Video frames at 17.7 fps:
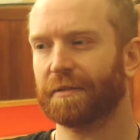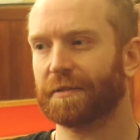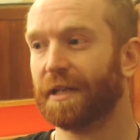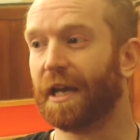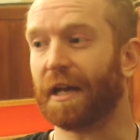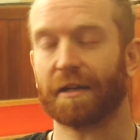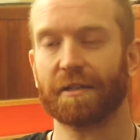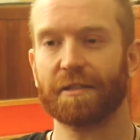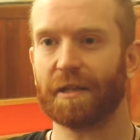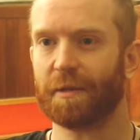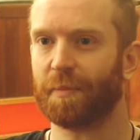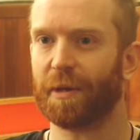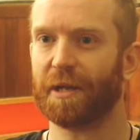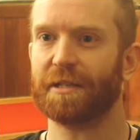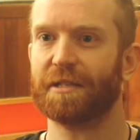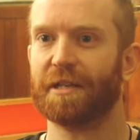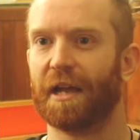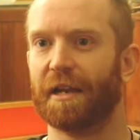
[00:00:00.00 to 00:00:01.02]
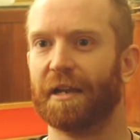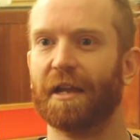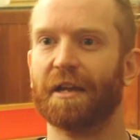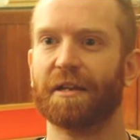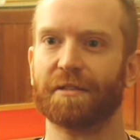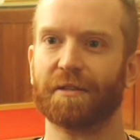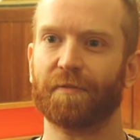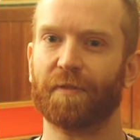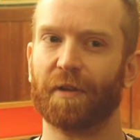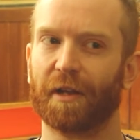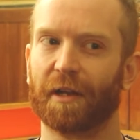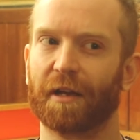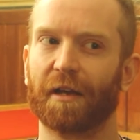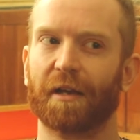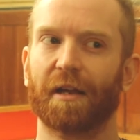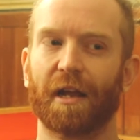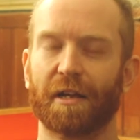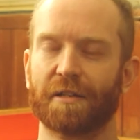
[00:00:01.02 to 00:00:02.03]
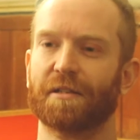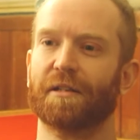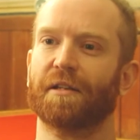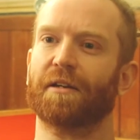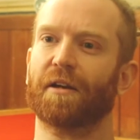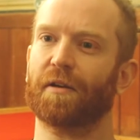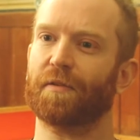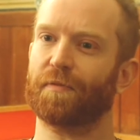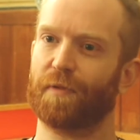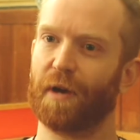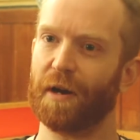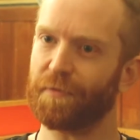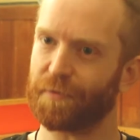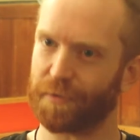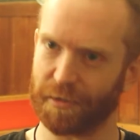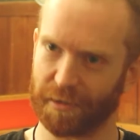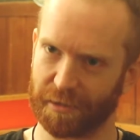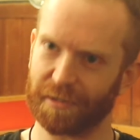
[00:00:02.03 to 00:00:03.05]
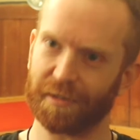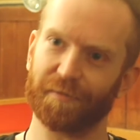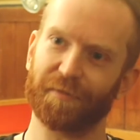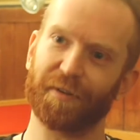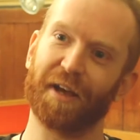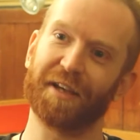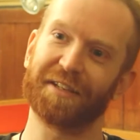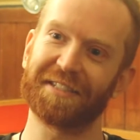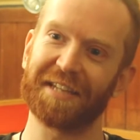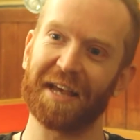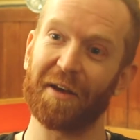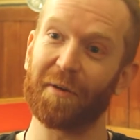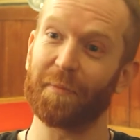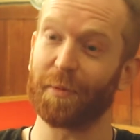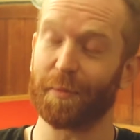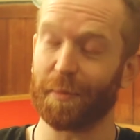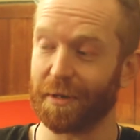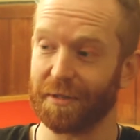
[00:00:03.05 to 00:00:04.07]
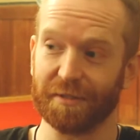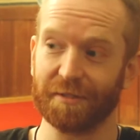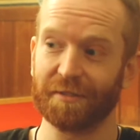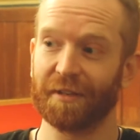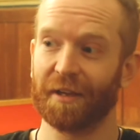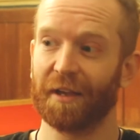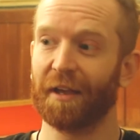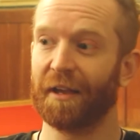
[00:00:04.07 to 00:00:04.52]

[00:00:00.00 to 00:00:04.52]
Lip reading: it had been 10 years, I felt like I could actually kind of reference the first album as